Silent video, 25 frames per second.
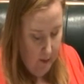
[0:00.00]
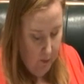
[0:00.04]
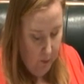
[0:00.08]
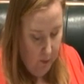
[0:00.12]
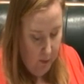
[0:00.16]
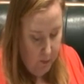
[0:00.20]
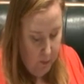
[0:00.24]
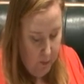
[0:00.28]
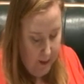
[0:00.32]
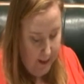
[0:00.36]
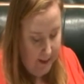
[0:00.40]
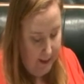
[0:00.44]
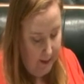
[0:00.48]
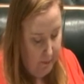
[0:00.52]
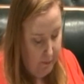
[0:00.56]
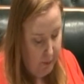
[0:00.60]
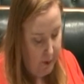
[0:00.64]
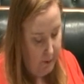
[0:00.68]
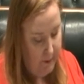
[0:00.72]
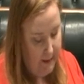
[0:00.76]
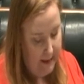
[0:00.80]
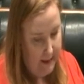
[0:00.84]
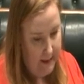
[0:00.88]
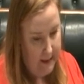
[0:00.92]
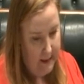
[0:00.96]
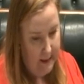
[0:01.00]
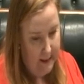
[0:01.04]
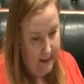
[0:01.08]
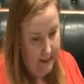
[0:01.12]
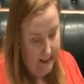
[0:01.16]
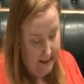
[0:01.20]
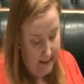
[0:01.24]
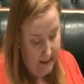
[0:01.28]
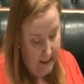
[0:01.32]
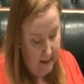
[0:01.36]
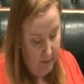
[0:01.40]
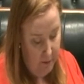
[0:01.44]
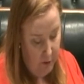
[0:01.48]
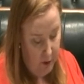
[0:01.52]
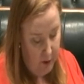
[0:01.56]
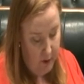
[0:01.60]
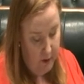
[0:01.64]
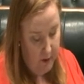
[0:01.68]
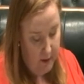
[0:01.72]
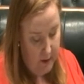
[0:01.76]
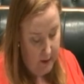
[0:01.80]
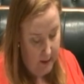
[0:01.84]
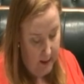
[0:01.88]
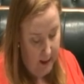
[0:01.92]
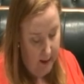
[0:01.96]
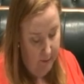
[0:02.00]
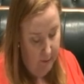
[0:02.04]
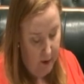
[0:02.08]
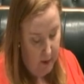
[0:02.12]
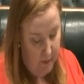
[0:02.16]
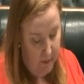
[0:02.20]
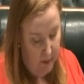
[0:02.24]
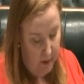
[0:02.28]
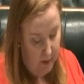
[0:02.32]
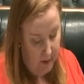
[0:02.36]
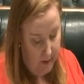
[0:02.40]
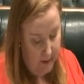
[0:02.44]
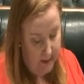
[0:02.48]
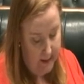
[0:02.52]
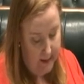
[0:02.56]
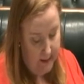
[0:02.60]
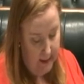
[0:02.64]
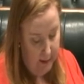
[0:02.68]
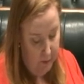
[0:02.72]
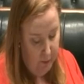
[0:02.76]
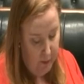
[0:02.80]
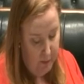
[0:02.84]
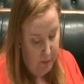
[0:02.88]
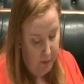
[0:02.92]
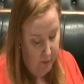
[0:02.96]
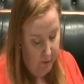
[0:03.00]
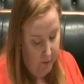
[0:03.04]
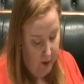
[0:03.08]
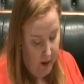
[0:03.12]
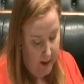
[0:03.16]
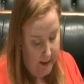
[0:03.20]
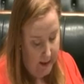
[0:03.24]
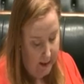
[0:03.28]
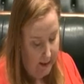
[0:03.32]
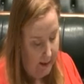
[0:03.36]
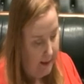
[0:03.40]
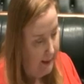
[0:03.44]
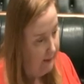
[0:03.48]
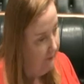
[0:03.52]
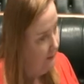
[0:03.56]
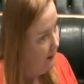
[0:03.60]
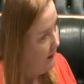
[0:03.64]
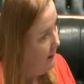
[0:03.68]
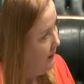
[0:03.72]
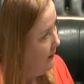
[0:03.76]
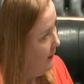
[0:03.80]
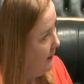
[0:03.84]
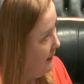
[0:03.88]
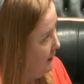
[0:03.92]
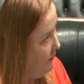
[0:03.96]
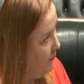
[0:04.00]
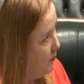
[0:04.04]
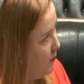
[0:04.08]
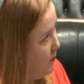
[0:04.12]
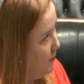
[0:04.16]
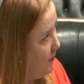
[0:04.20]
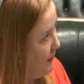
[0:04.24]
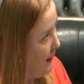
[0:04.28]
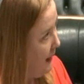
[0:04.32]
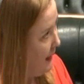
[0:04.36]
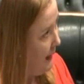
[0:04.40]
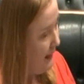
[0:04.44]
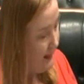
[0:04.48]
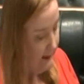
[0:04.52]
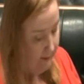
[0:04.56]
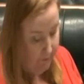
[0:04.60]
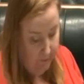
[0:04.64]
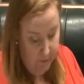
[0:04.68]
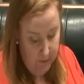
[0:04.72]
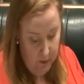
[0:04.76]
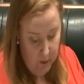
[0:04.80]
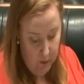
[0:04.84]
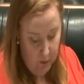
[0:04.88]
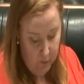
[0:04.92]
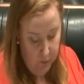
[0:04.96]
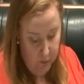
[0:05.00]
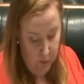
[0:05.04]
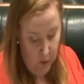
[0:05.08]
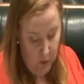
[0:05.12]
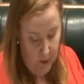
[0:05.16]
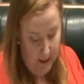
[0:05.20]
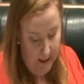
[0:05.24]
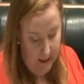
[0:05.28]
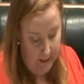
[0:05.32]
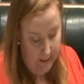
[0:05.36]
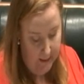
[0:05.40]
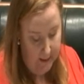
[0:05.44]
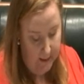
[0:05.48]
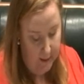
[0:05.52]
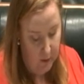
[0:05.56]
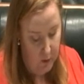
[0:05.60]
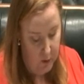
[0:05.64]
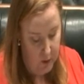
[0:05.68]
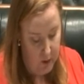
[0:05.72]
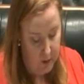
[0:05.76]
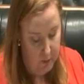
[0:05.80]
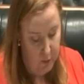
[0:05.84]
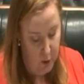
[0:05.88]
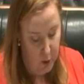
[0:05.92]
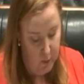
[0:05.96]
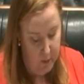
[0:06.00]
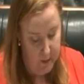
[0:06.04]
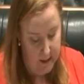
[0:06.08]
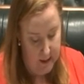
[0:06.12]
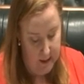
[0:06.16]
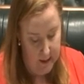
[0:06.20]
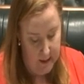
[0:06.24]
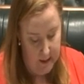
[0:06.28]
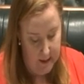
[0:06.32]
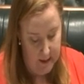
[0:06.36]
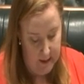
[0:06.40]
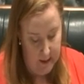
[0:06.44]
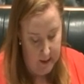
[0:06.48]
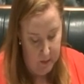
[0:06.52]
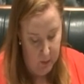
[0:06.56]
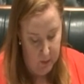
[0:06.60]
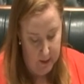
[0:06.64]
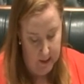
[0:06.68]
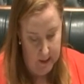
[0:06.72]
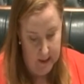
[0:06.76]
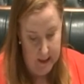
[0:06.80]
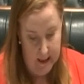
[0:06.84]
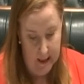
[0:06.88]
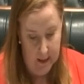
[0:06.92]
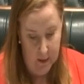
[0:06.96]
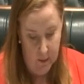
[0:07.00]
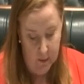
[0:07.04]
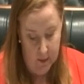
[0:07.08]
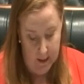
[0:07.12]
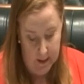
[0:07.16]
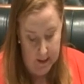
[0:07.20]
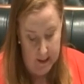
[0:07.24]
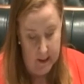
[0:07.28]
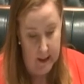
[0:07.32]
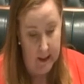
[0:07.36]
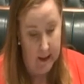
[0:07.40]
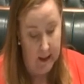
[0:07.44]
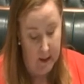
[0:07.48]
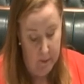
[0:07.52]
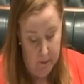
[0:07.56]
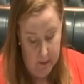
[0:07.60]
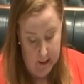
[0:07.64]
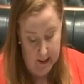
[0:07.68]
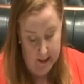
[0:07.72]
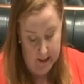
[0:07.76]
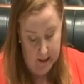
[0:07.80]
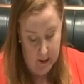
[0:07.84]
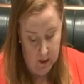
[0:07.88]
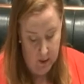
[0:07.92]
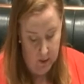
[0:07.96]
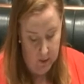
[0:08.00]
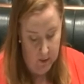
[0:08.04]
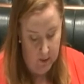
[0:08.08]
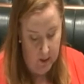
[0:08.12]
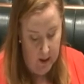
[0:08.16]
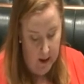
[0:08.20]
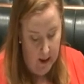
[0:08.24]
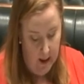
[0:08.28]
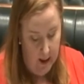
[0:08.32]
When we implement an anti-modern slavery policy, we provide a level playing field for ethical small businesses with integrity to compete on.